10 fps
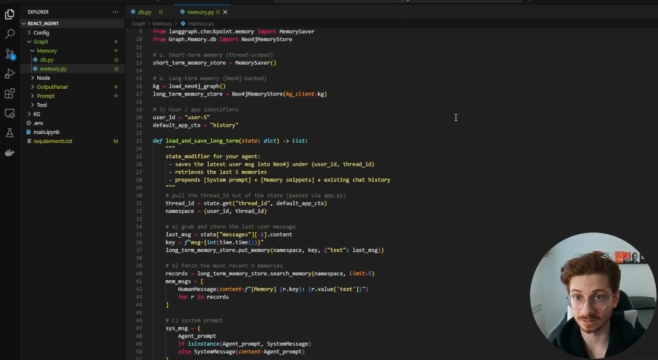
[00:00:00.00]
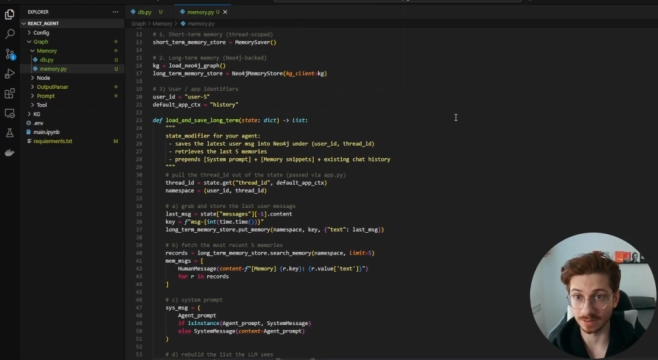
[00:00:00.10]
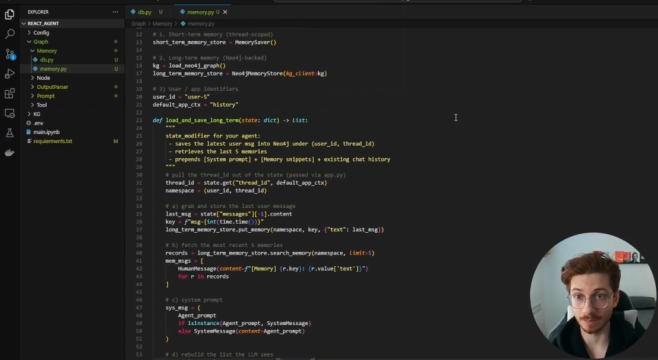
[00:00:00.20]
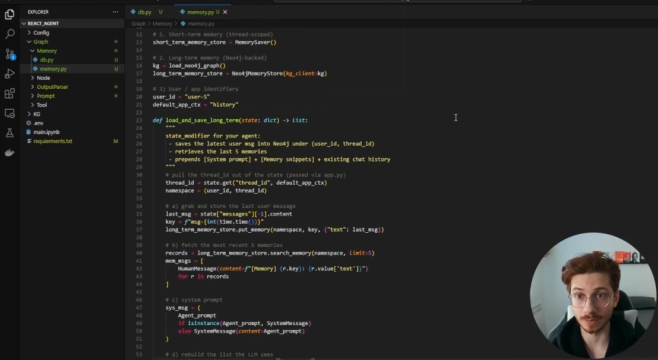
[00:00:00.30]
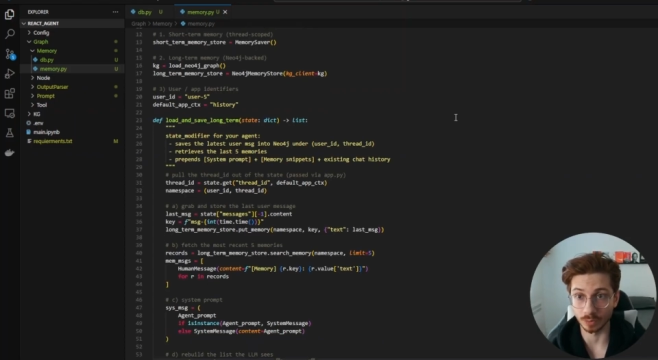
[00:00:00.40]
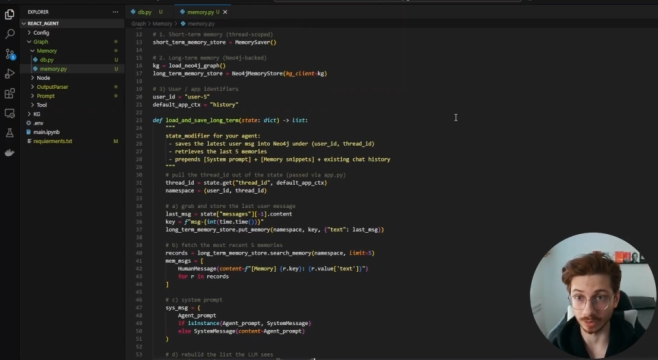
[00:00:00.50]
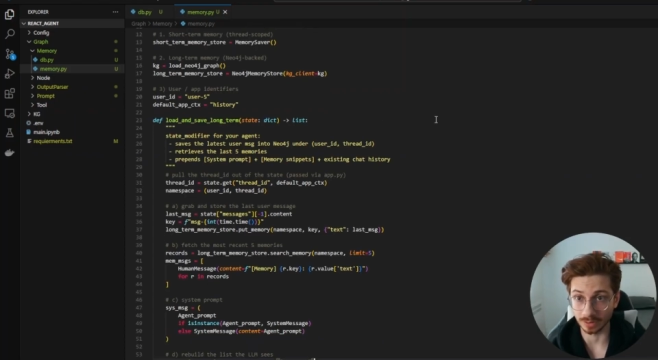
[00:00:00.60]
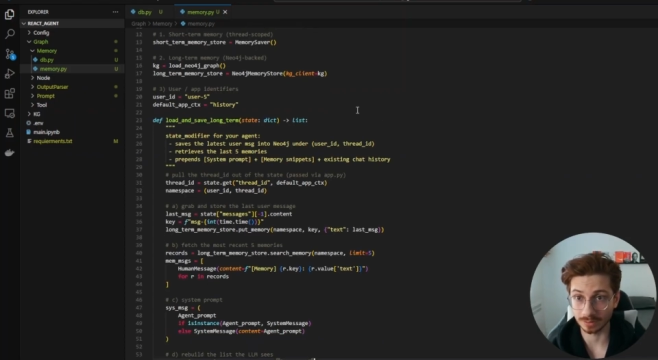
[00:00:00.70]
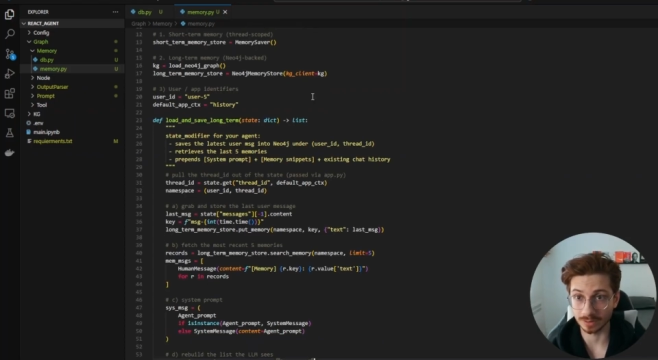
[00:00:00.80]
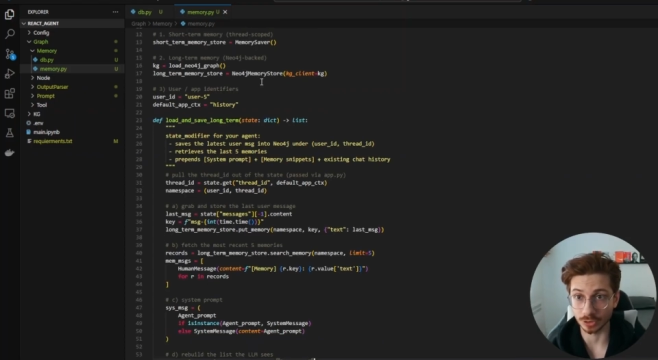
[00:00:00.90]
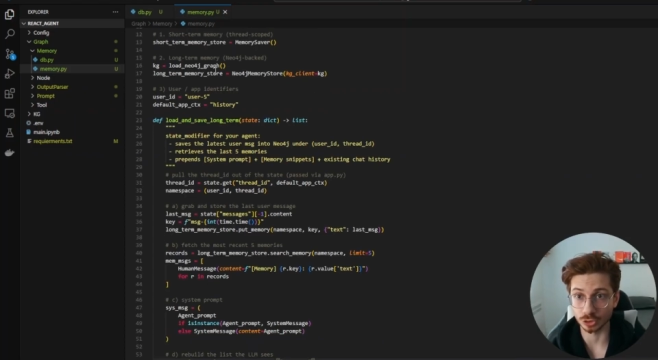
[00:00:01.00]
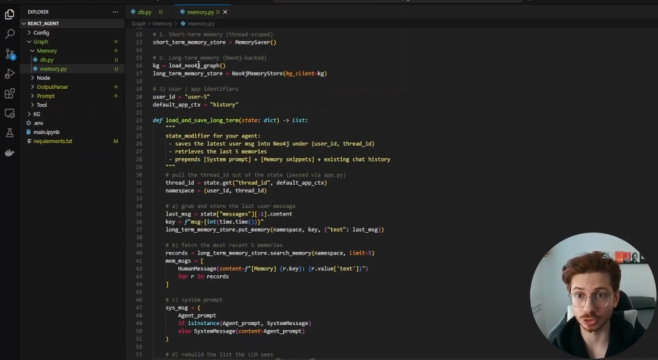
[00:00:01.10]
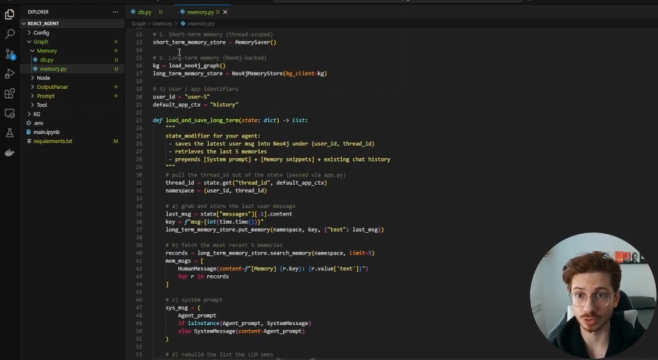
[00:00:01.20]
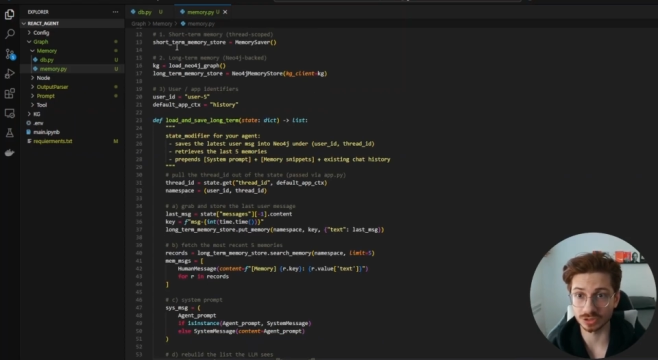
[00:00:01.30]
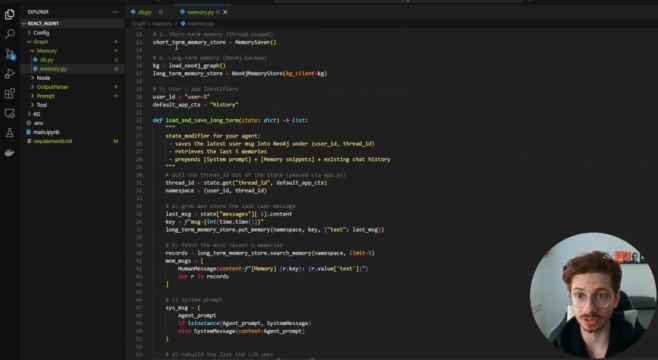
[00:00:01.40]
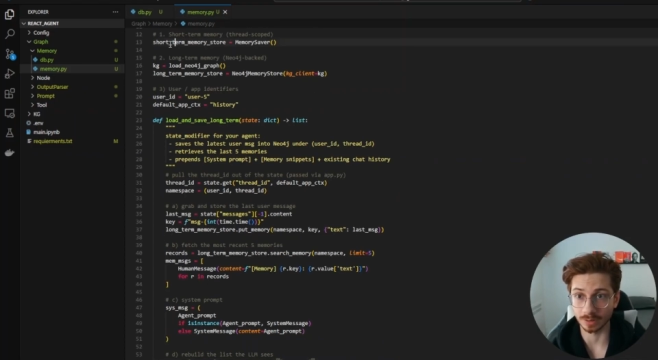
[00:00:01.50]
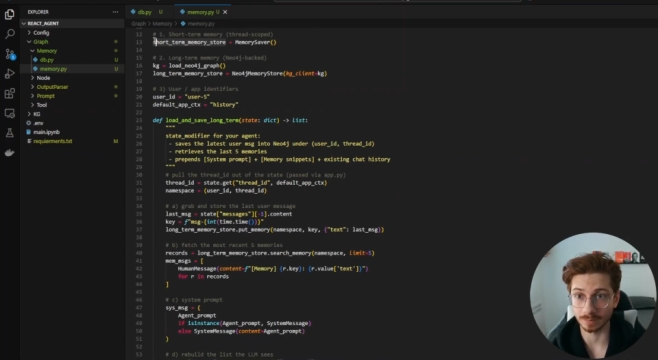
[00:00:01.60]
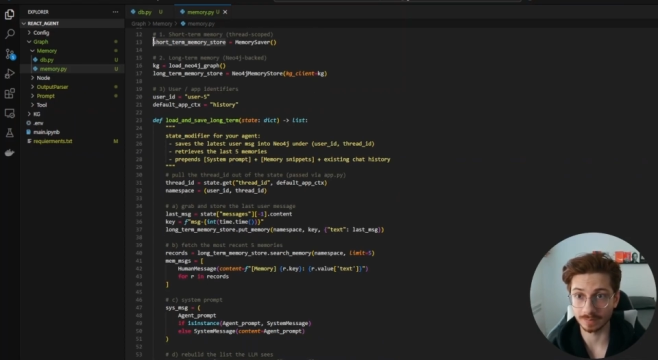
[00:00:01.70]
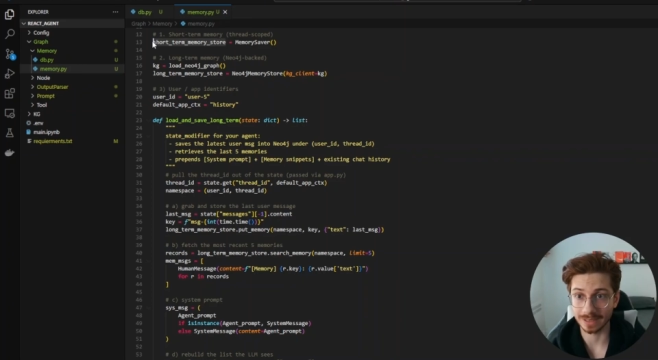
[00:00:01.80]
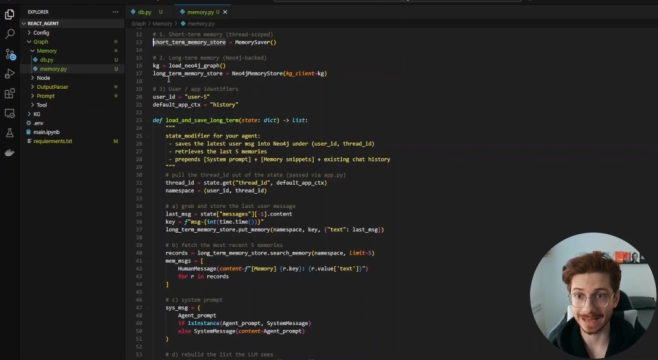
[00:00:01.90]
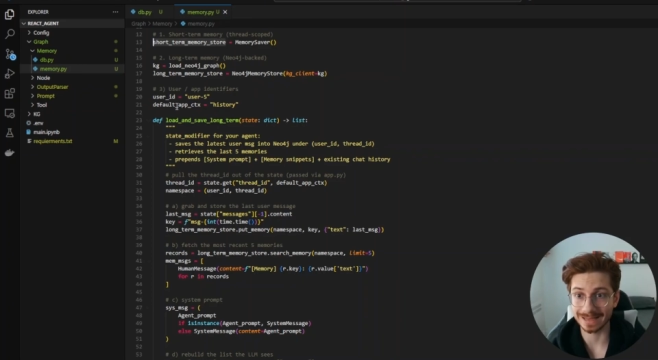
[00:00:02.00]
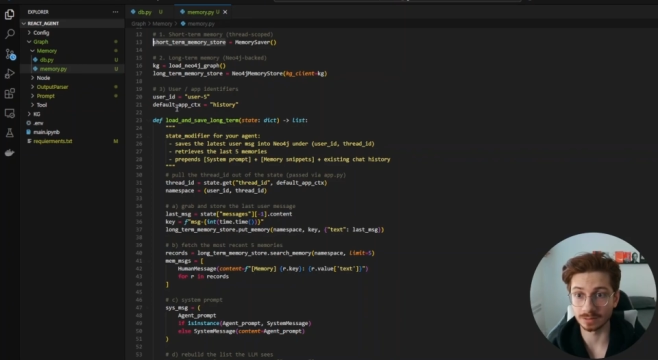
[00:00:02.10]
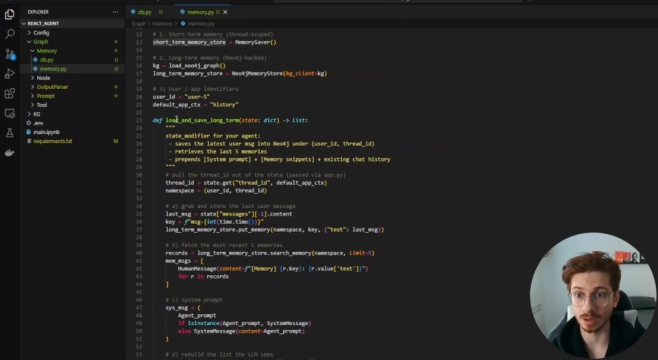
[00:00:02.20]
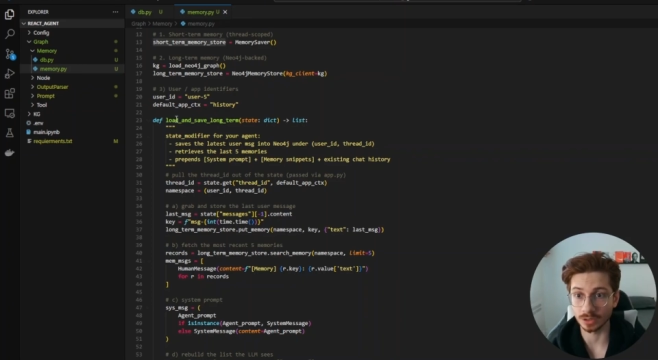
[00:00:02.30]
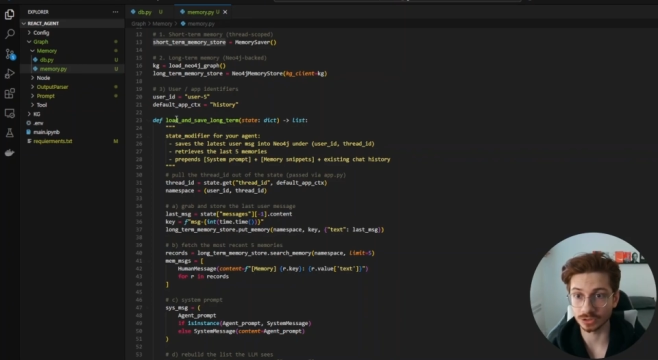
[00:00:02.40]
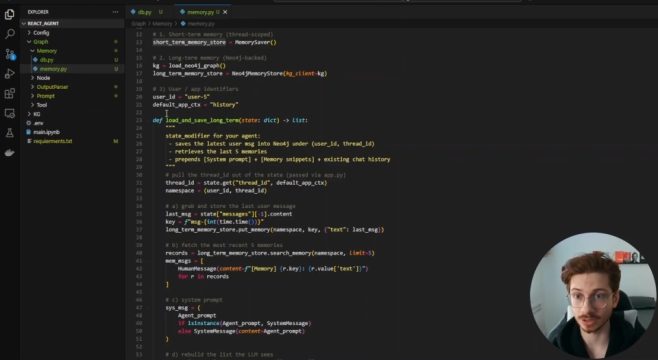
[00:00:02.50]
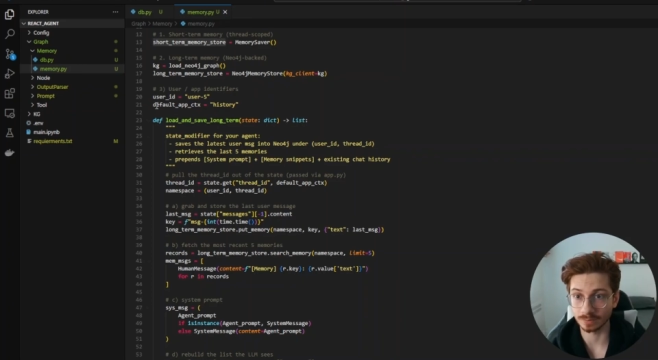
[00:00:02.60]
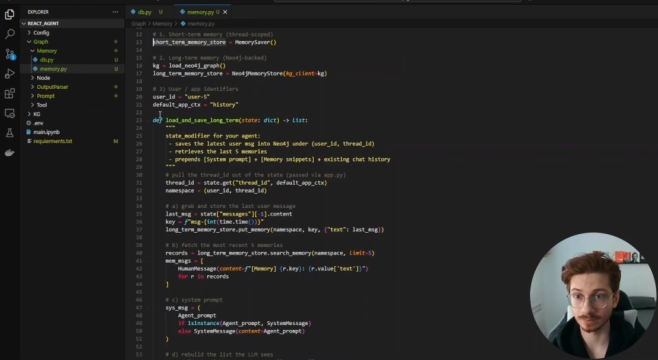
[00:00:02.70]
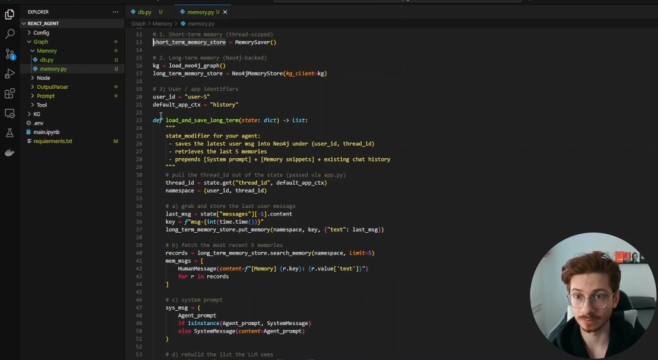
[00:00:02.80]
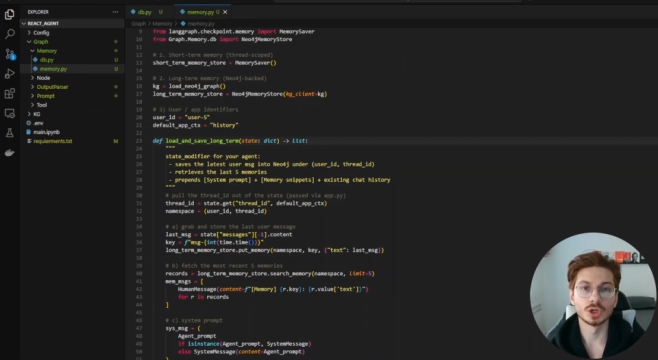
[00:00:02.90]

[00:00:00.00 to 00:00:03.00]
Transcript: the memory in short-term and long-term.